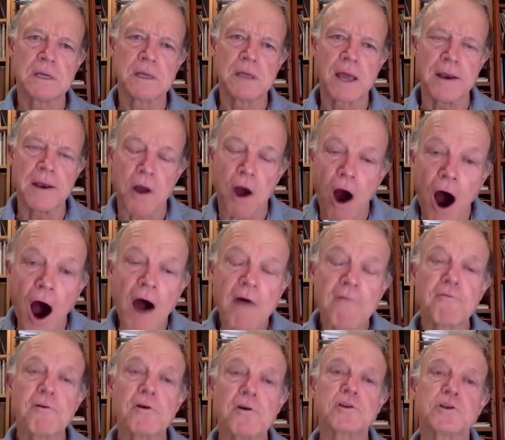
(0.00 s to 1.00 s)
and
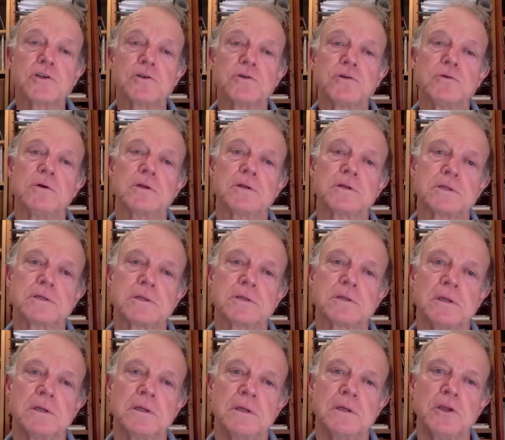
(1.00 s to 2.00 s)
offer to it
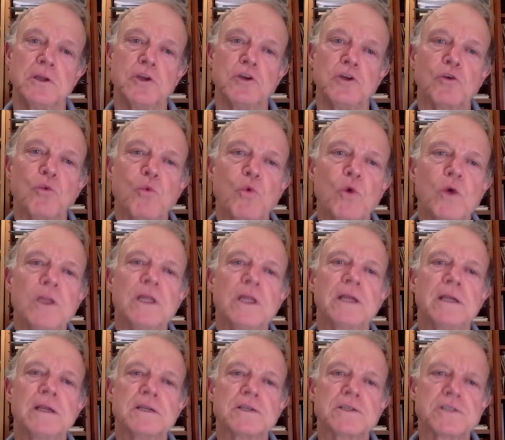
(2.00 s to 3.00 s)
your
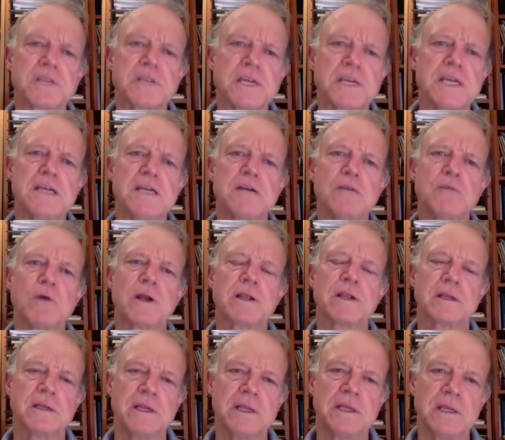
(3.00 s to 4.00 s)
willingness to hear what
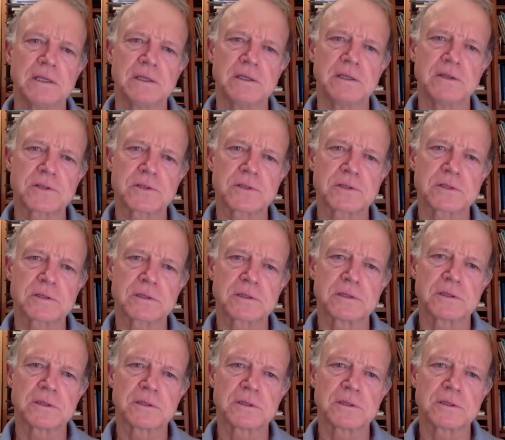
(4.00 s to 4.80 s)
it needs.